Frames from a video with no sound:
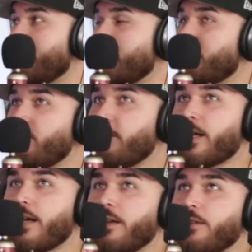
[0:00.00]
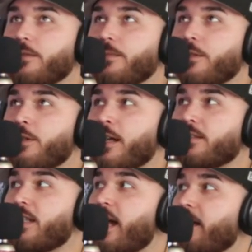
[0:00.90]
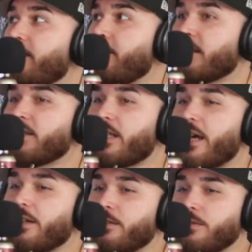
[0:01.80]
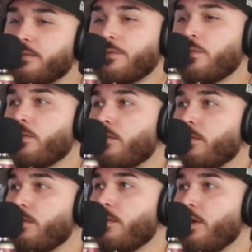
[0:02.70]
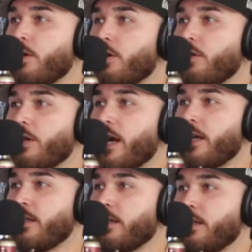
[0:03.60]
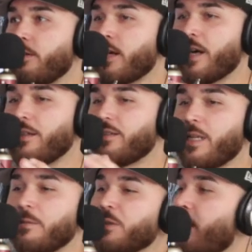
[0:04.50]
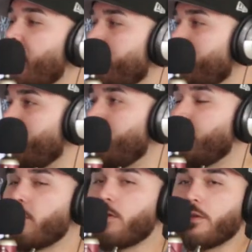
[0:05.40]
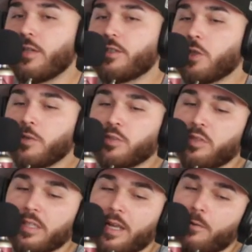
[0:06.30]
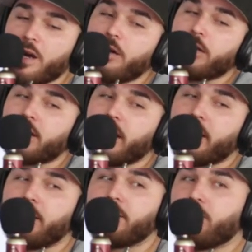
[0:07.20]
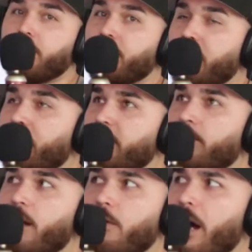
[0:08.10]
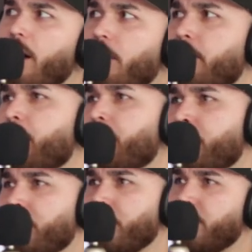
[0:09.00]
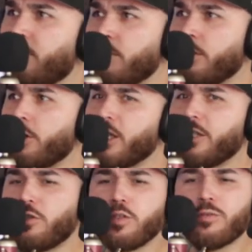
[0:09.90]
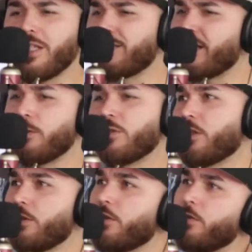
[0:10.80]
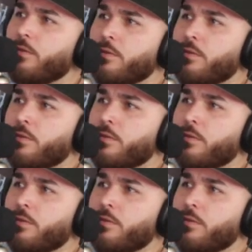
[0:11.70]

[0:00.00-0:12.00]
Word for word: you know, you're not you're not stag you're not stagnant. You know, you're not in the you're not in the same spot. You know, it's always when like, wow, this guy he's switching up. He's wow, he's doing good. He's doing what he said he was gonna do.